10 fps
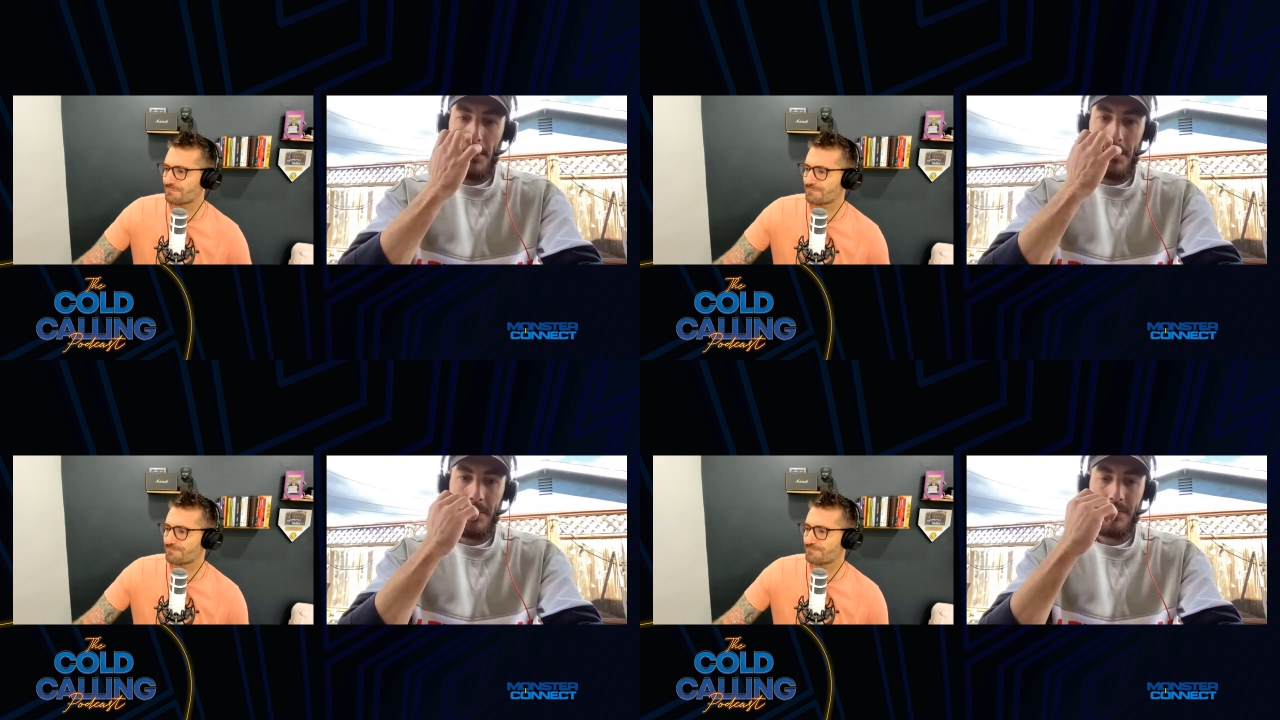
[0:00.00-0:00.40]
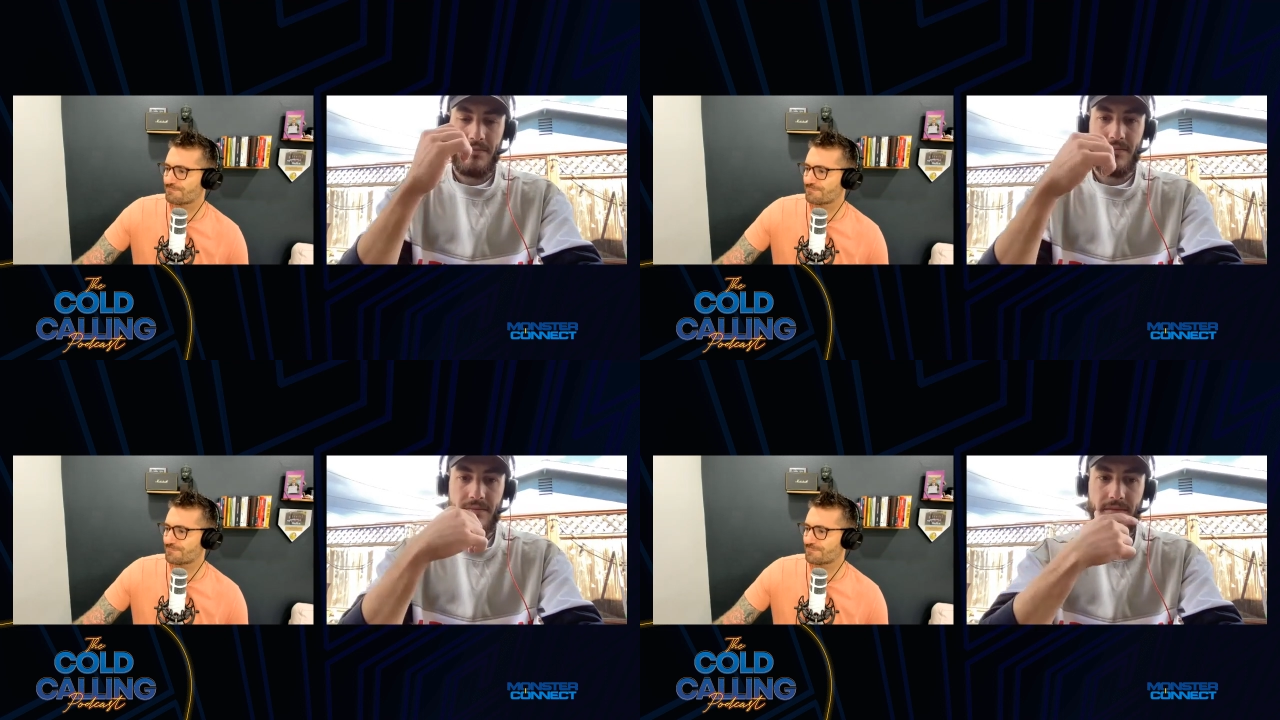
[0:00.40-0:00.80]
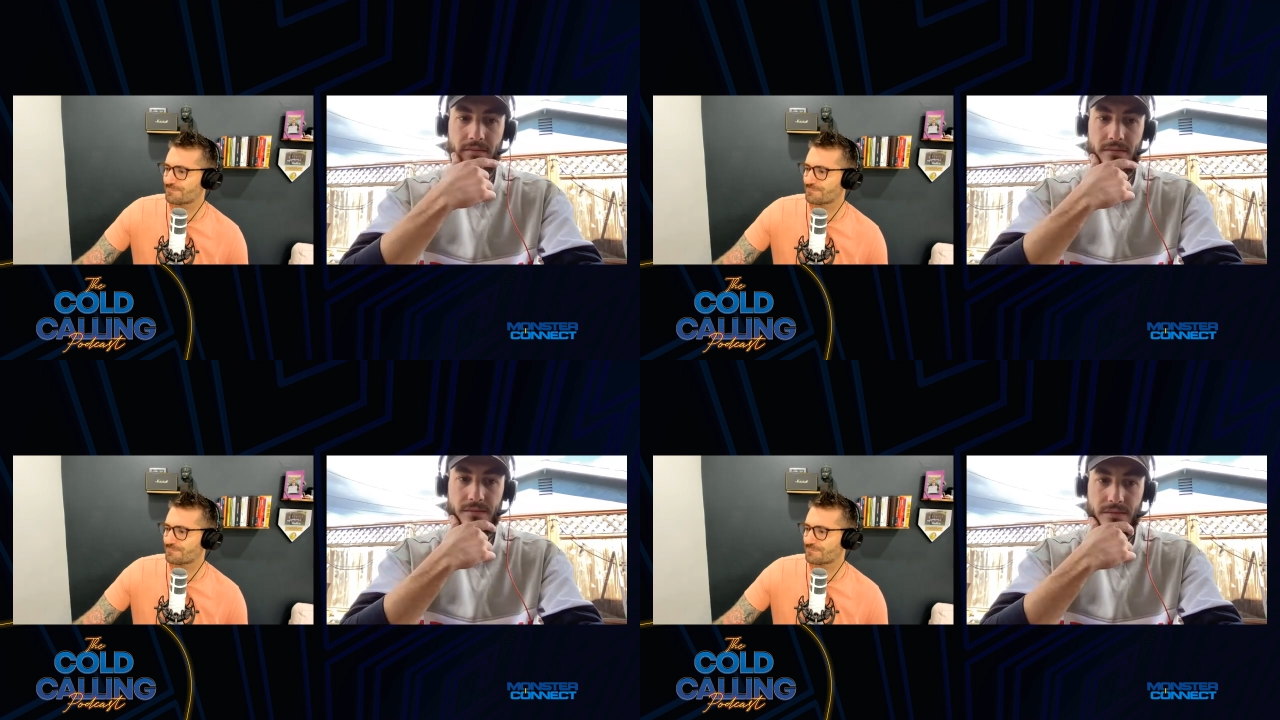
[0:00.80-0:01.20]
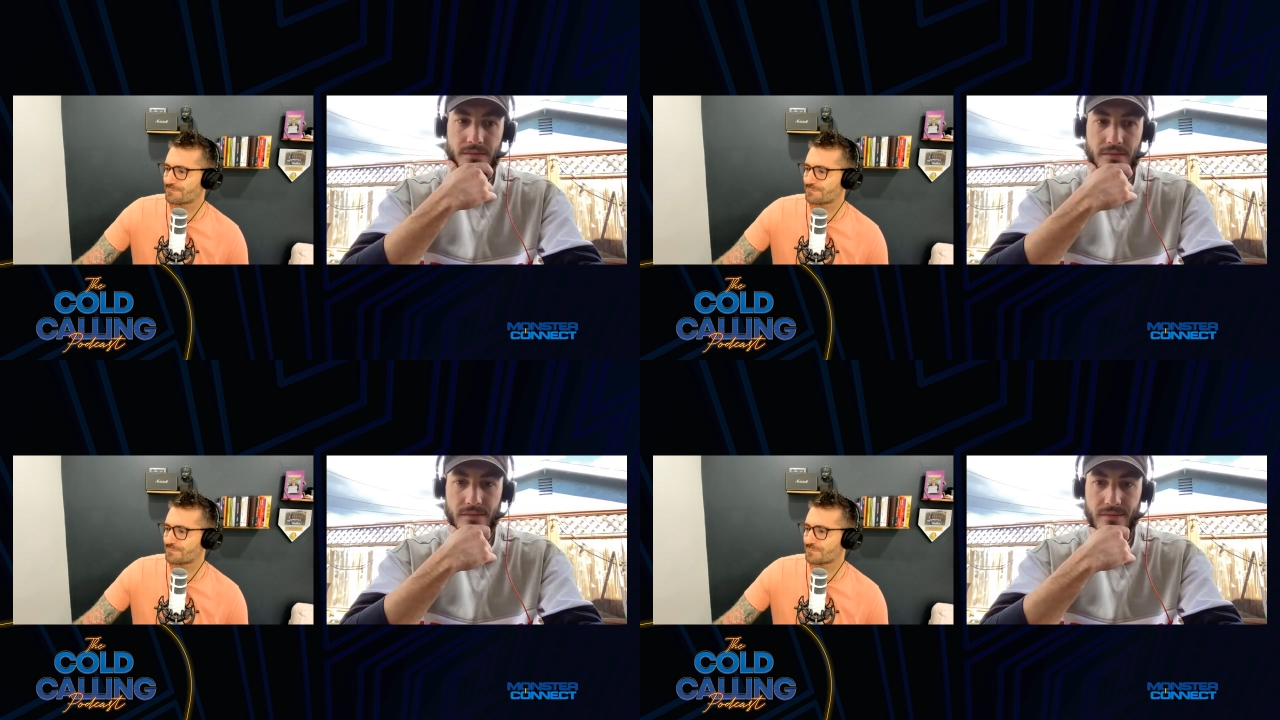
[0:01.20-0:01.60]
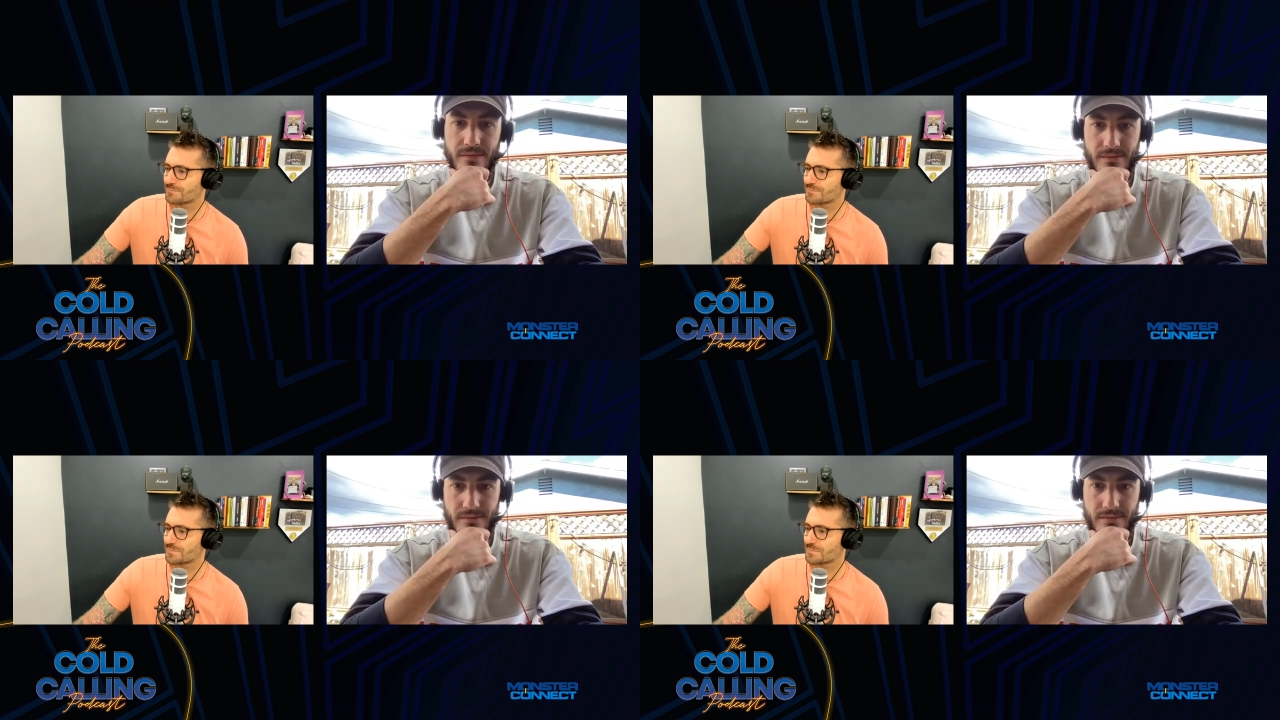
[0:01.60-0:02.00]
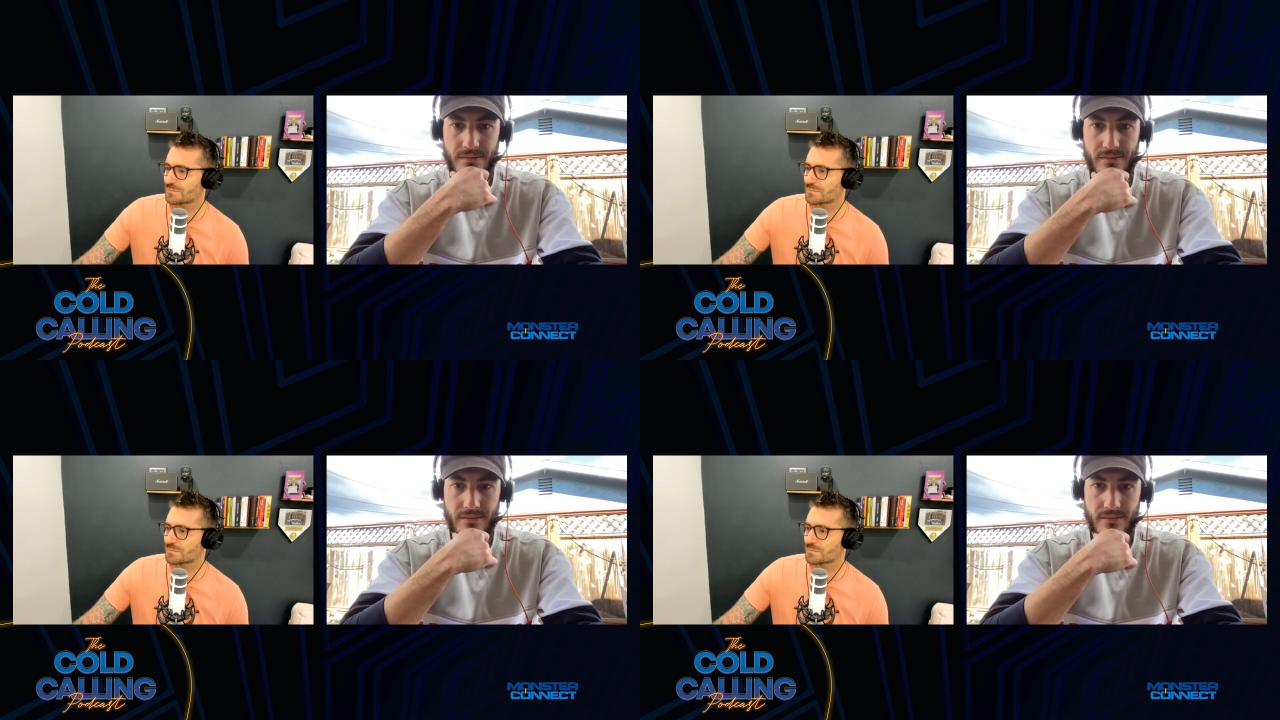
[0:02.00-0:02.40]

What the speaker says: No one is speaking in this clip.